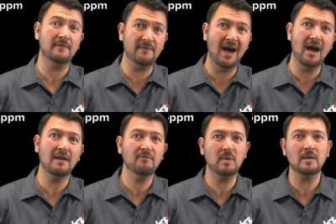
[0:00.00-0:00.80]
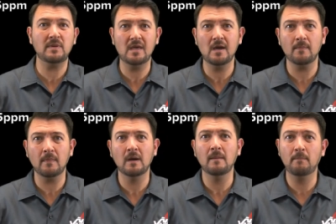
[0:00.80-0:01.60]

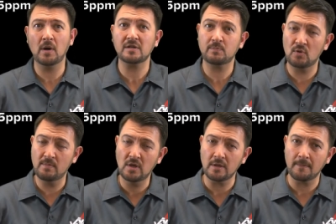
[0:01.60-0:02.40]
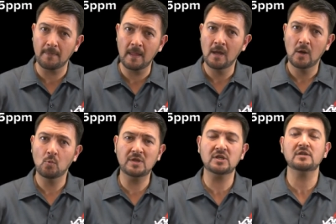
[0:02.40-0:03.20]
ppm, parts per million,
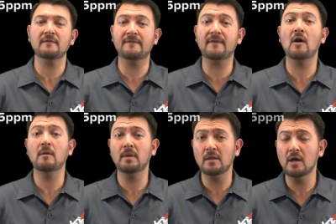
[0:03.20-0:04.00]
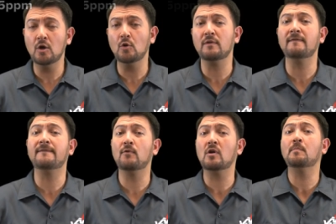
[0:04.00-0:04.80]
which is far below the
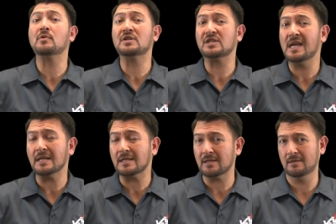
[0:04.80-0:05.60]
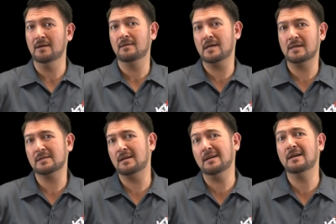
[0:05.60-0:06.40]
4% that is,
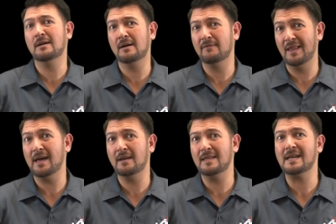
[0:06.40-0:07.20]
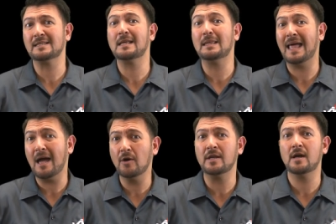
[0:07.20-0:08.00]
uh, of lead that is
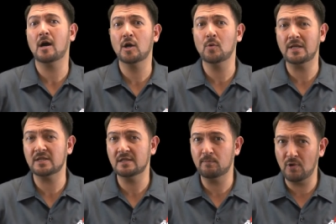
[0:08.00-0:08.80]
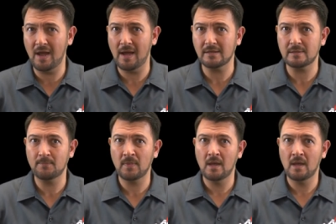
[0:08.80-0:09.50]
allowed in ROHS brass.